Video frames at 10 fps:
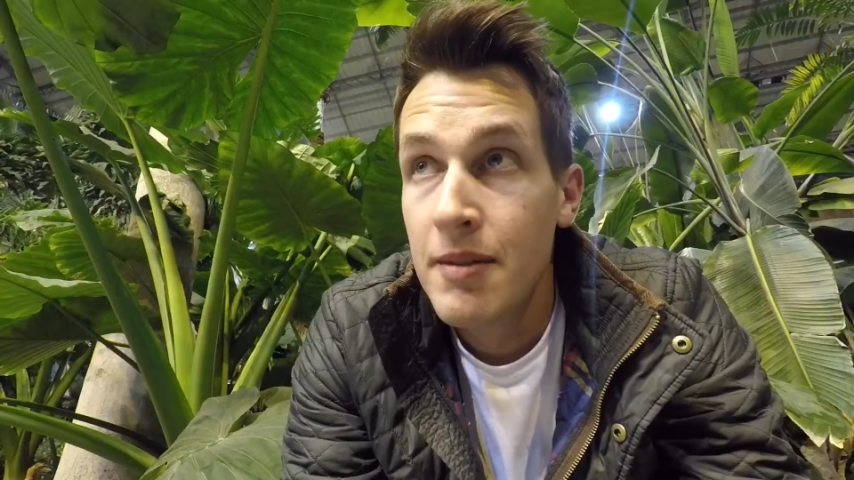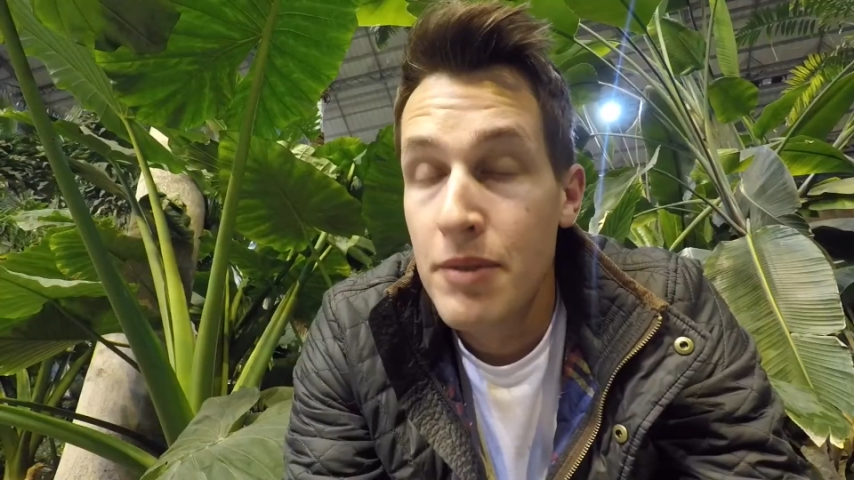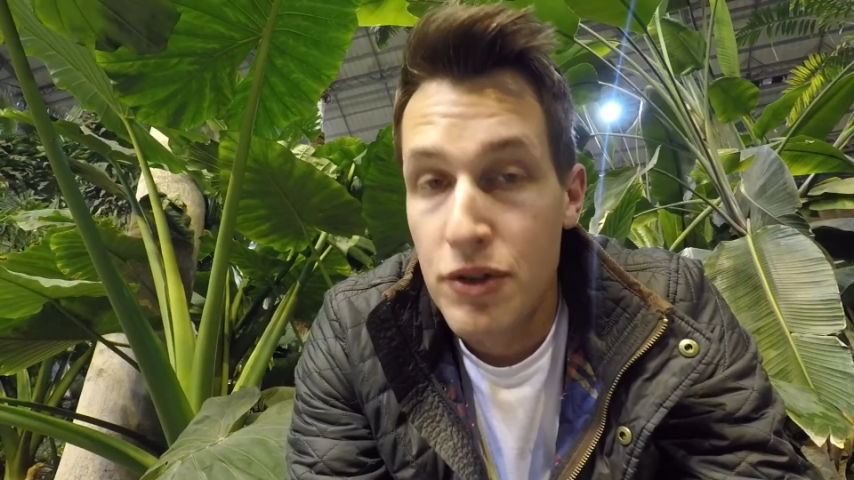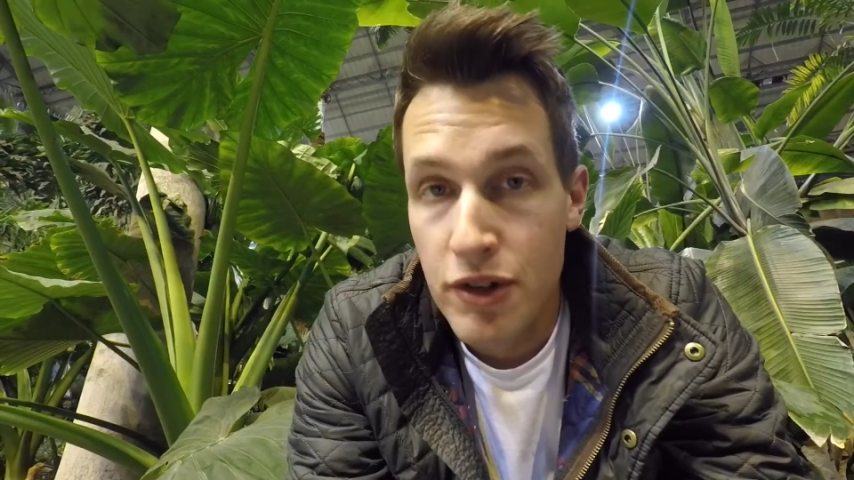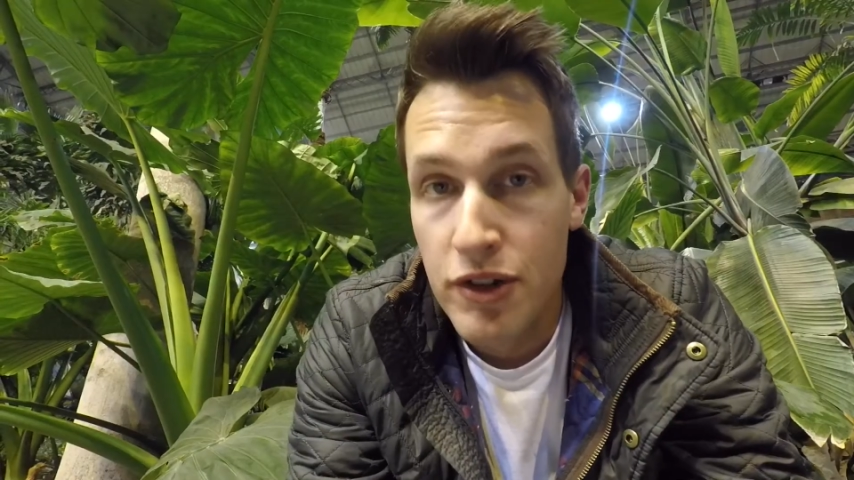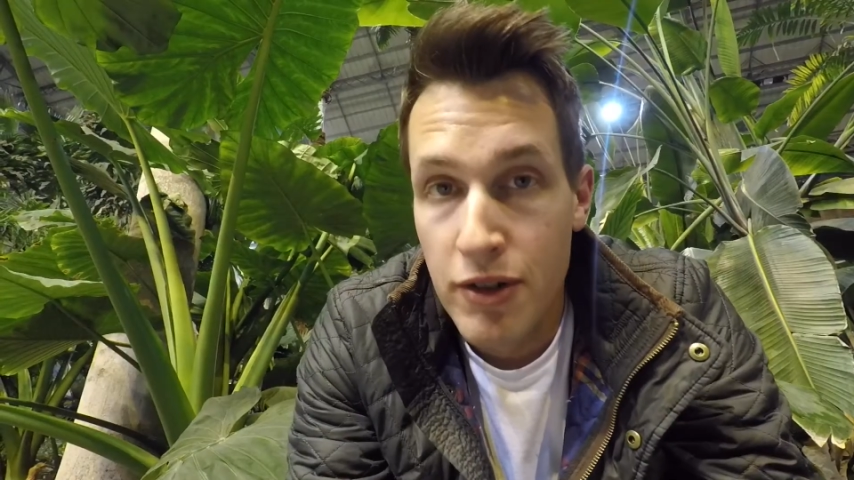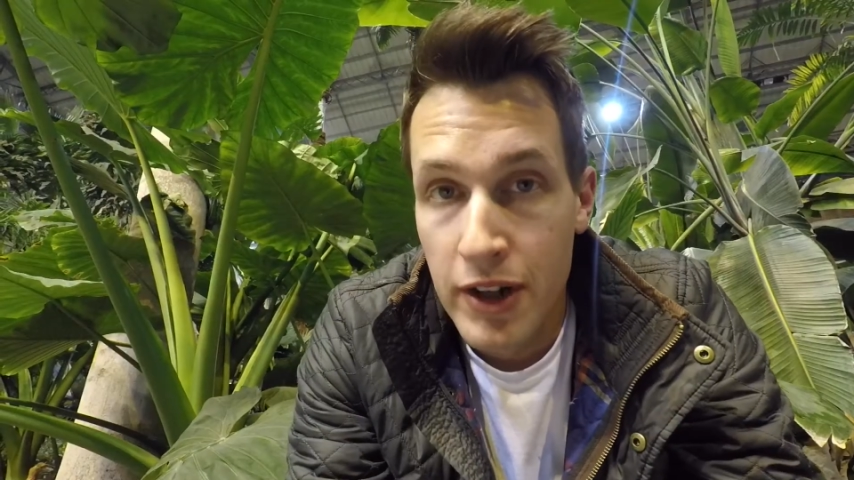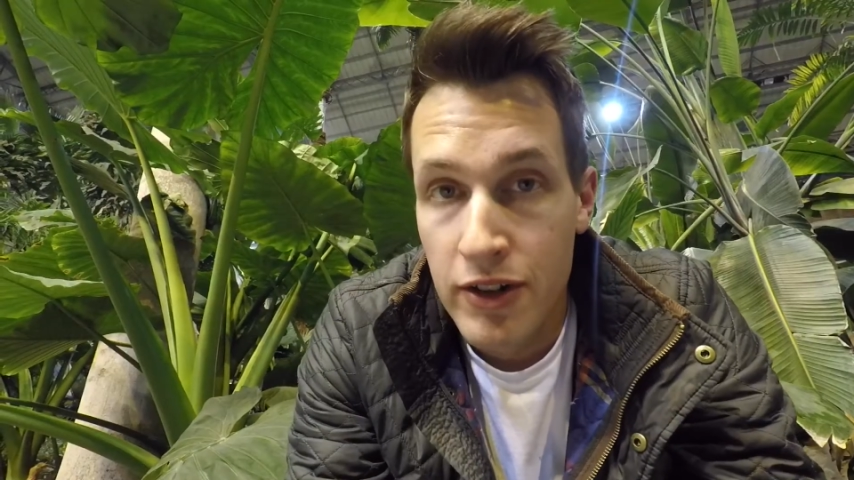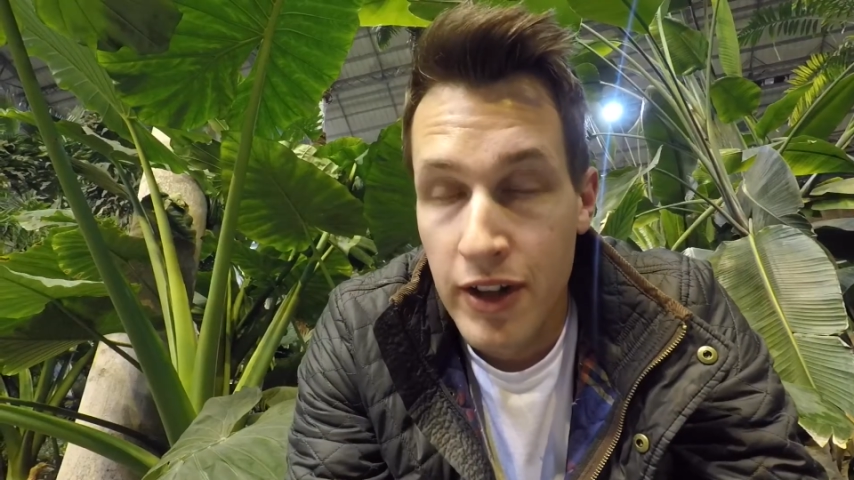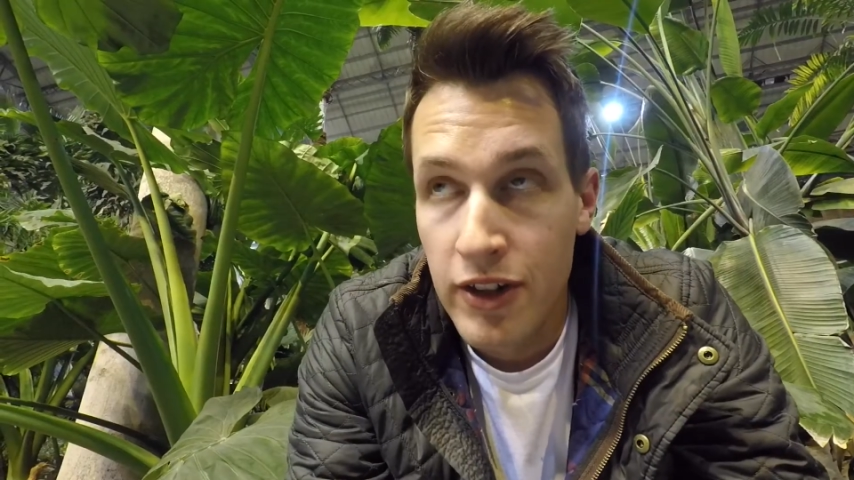Madrid
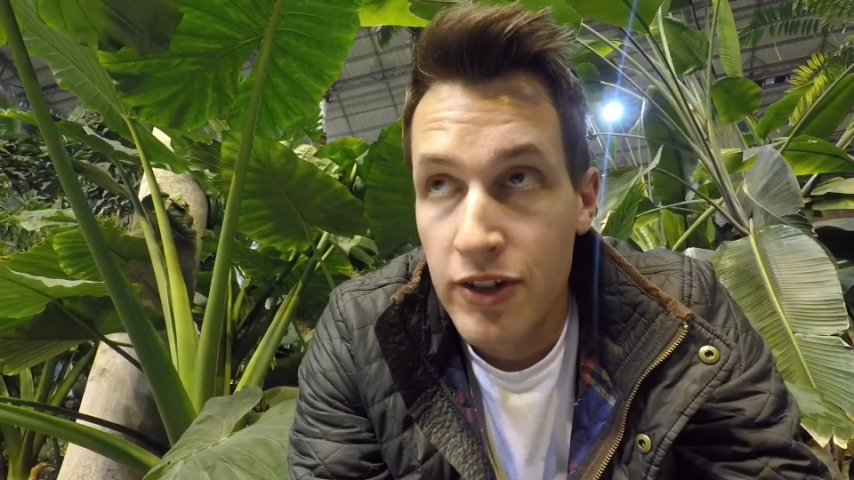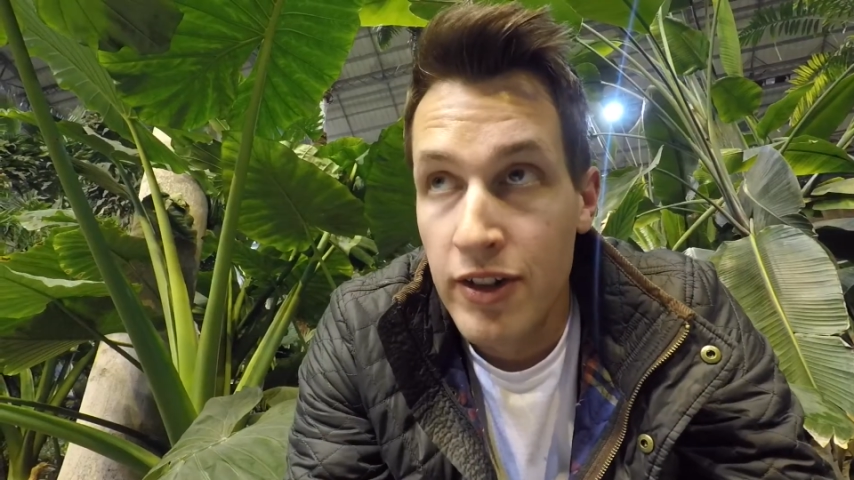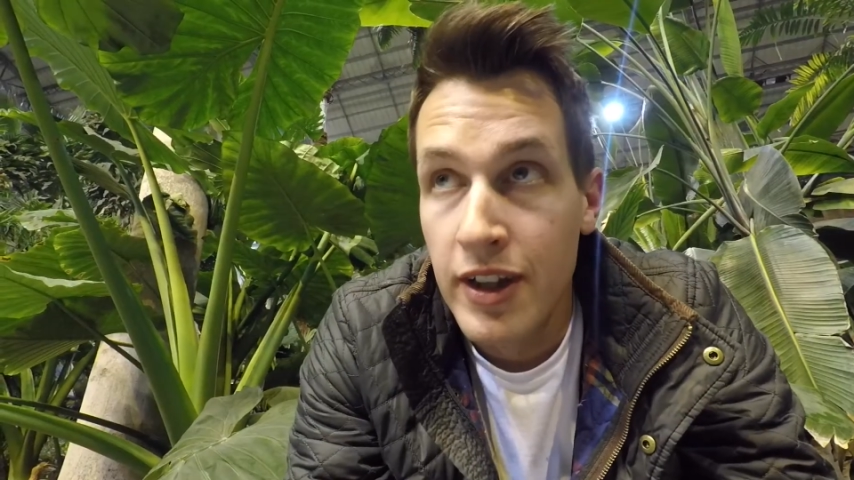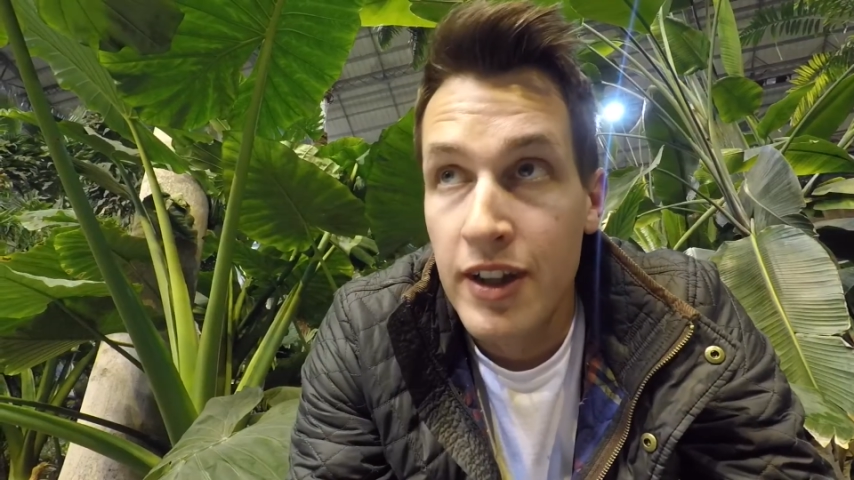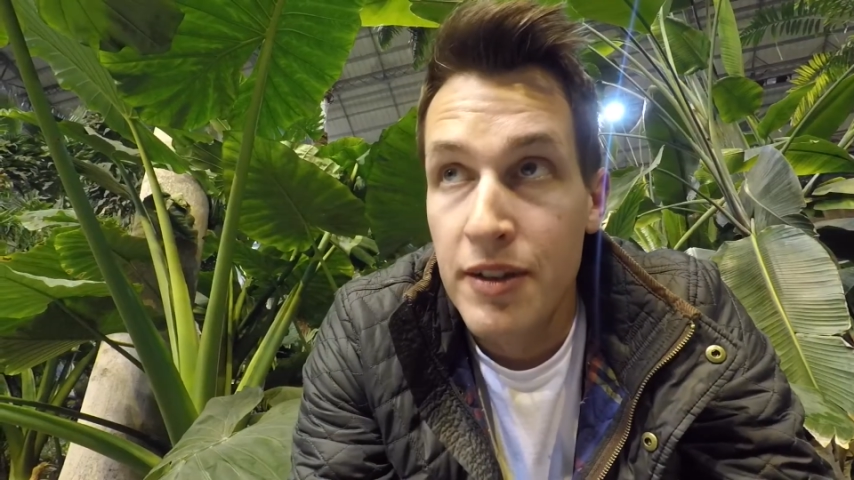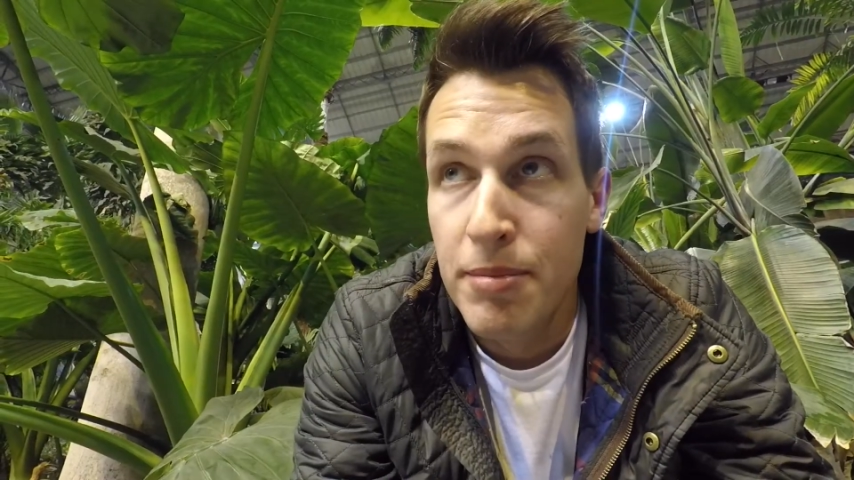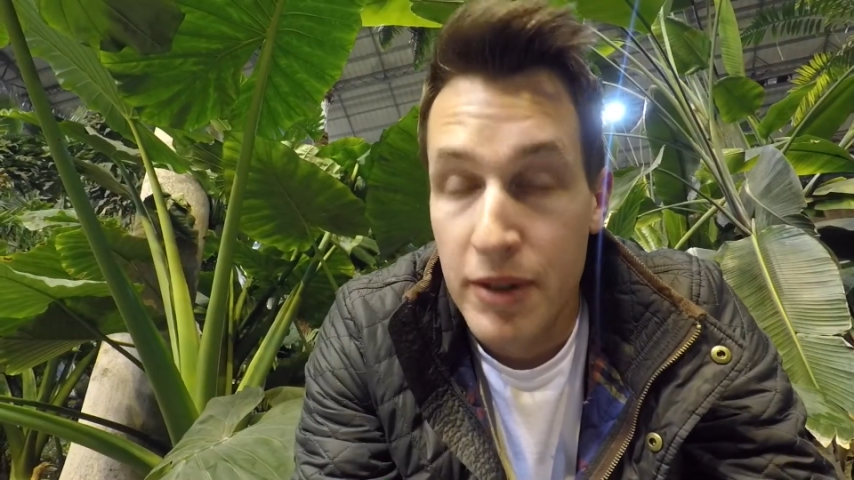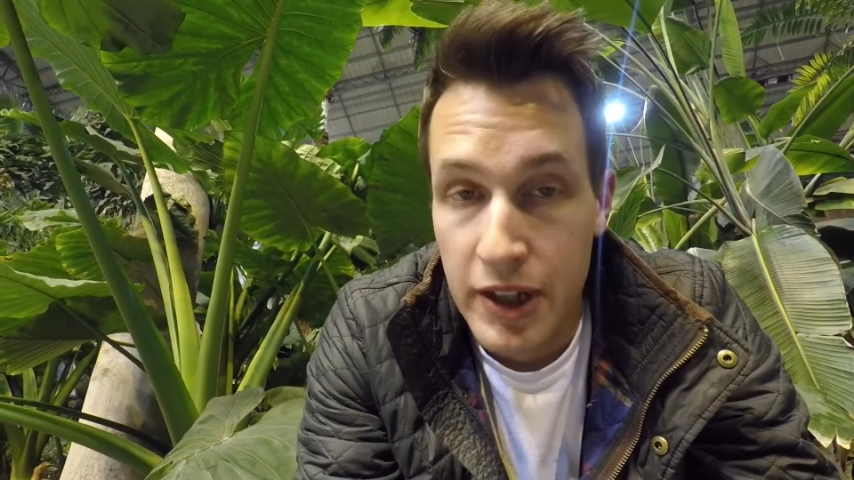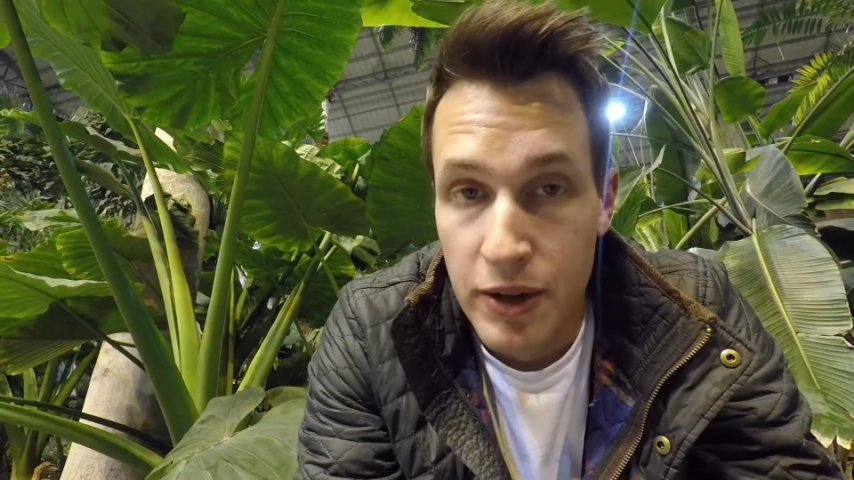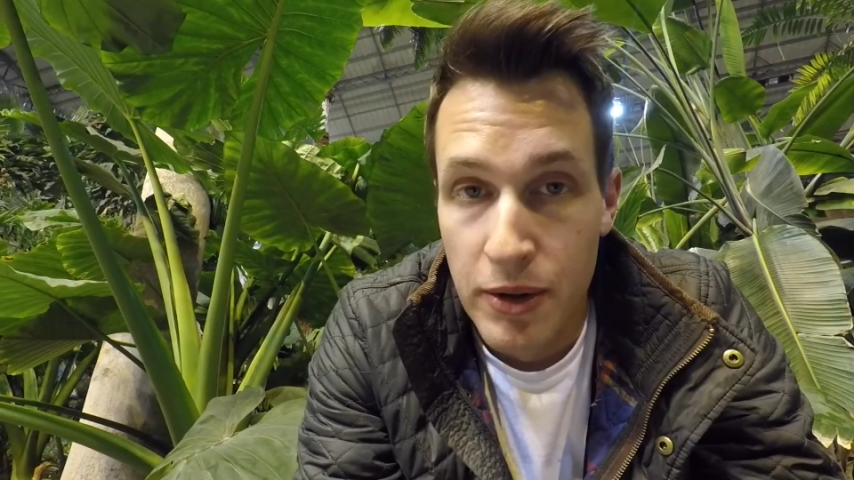train station is
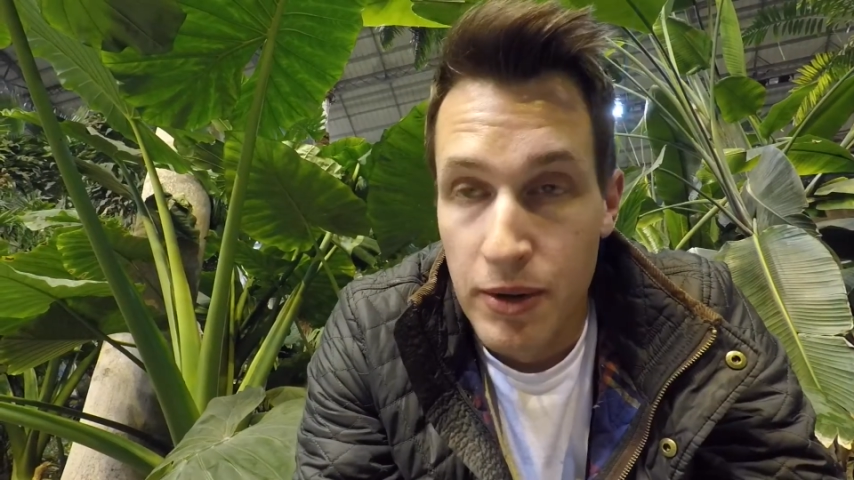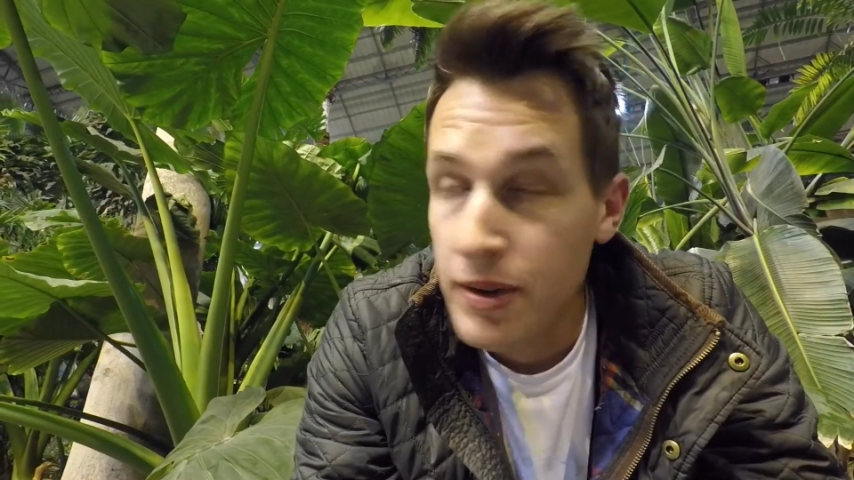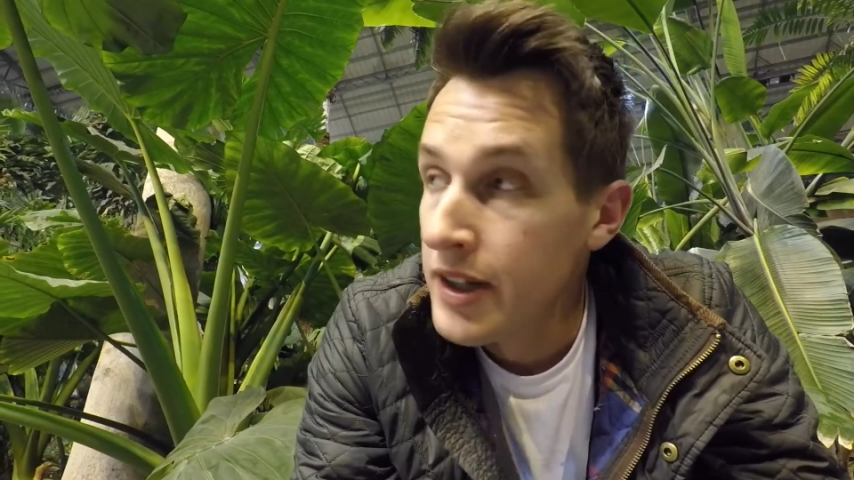pretty cool.